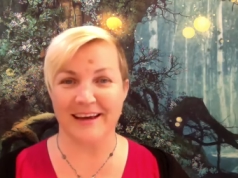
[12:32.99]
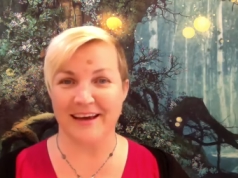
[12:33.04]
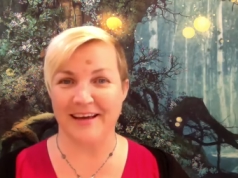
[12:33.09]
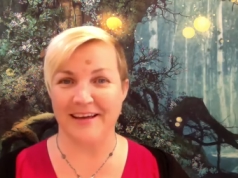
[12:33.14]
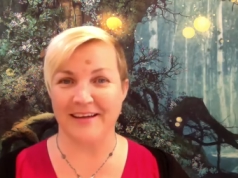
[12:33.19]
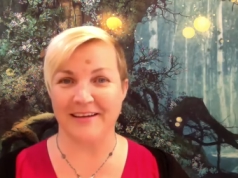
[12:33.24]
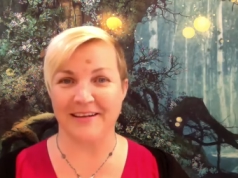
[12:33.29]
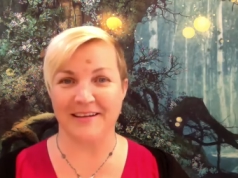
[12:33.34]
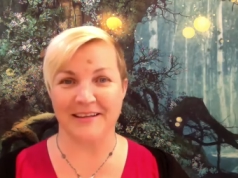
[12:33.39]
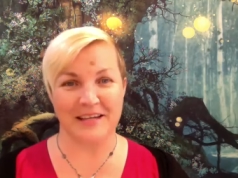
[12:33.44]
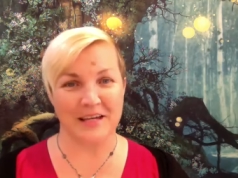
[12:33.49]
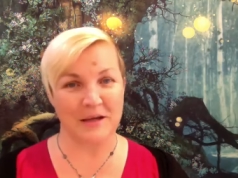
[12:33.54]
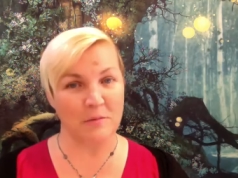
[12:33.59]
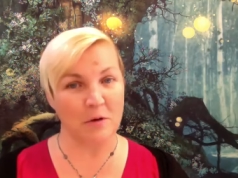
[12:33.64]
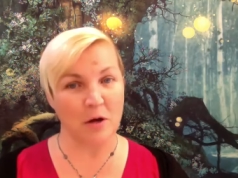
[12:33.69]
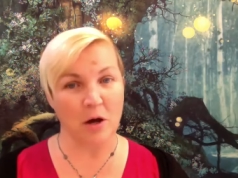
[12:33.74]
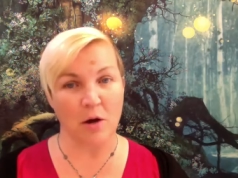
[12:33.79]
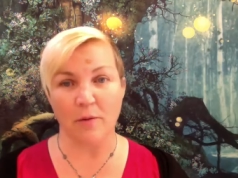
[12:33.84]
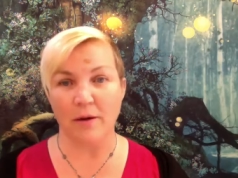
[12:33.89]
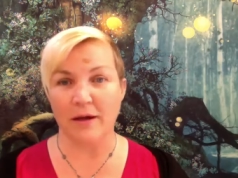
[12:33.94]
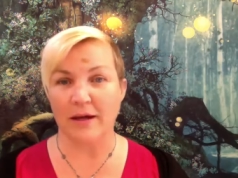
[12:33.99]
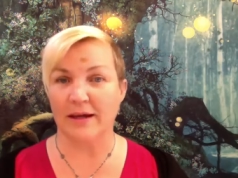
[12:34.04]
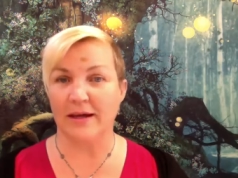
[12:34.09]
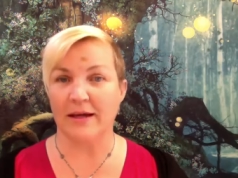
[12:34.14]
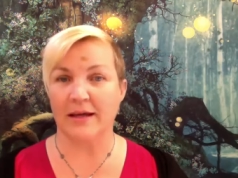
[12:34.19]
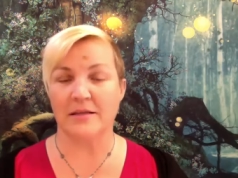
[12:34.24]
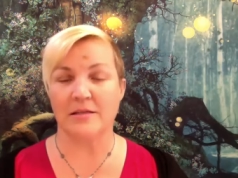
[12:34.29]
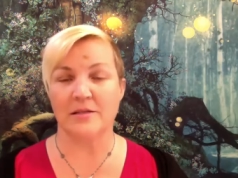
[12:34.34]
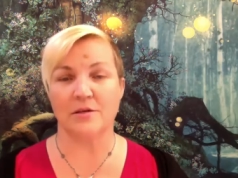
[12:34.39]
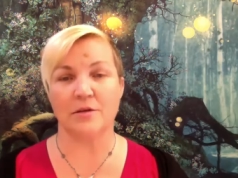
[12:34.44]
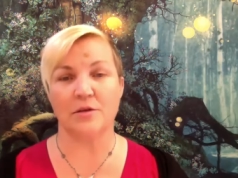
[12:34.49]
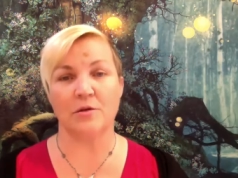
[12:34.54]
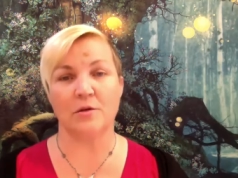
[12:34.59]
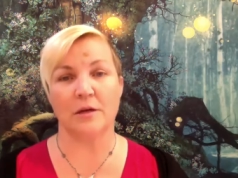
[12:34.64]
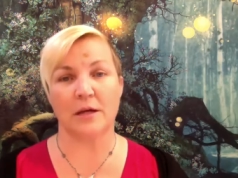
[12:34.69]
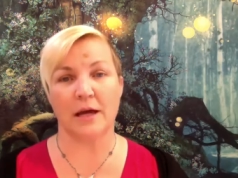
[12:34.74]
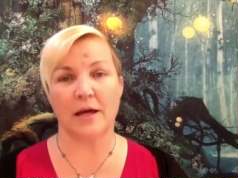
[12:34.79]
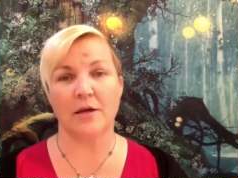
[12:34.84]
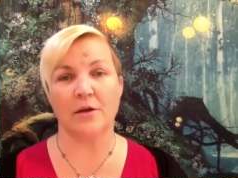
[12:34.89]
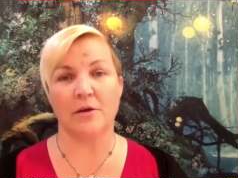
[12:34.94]
and keep going until you
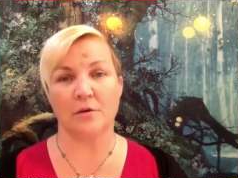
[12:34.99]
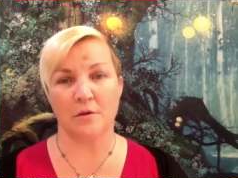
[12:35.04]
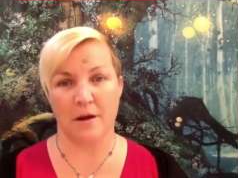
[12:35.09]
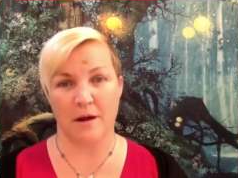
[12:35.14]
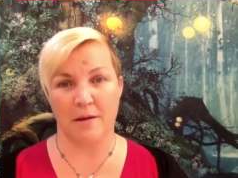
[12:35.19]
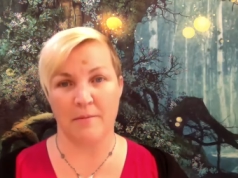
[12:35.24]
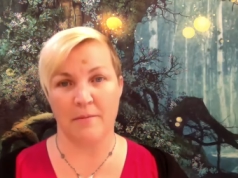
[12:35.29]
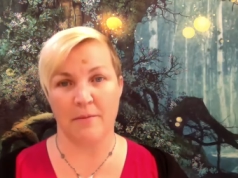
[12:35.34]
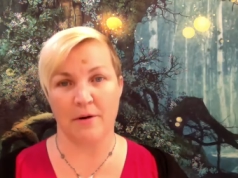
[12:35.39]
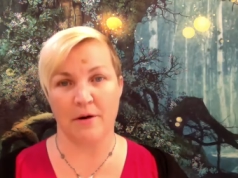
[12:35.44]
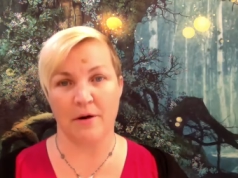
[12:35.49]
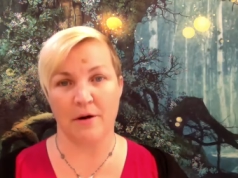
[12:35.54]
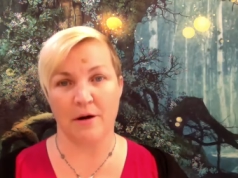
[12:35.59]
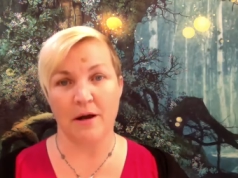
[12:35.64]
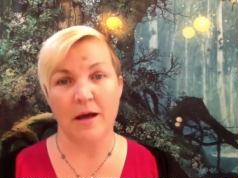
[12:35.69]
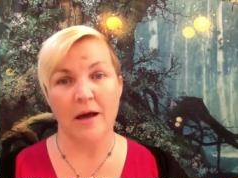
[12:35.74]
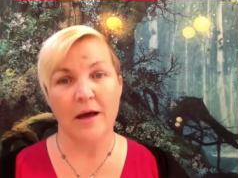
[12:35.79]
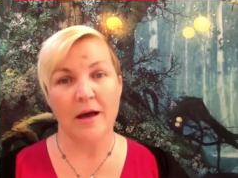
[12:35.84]
get your number